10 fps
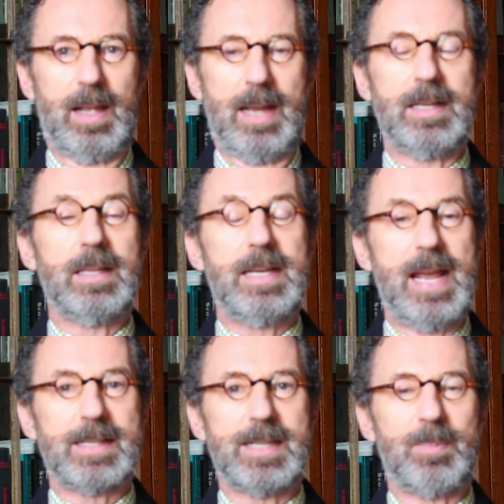And in the
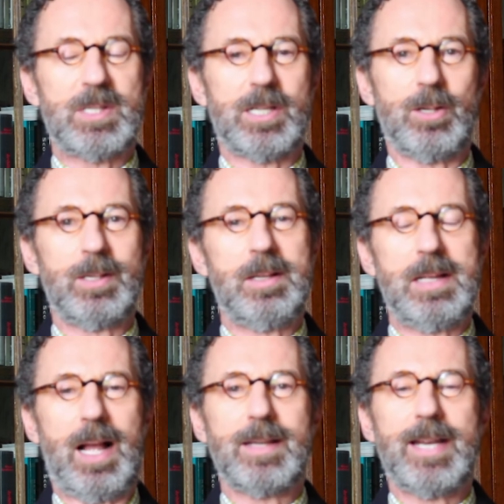next episode,
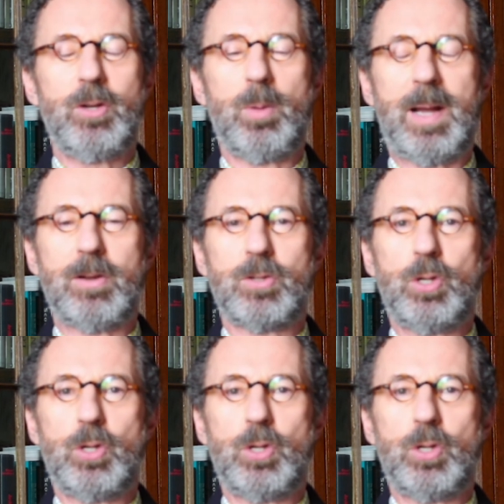I'll tell you about